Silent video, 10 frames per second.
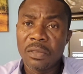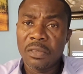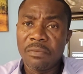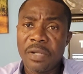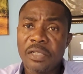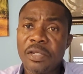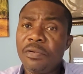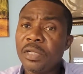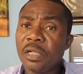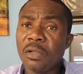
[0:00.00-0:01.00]
the
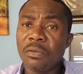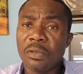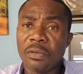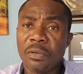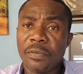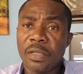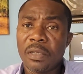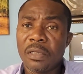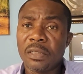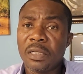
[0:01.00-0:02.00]
materials alone were going to be
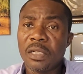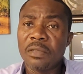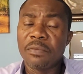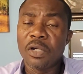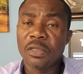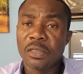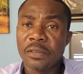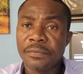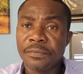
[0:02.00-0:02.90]
costing this much.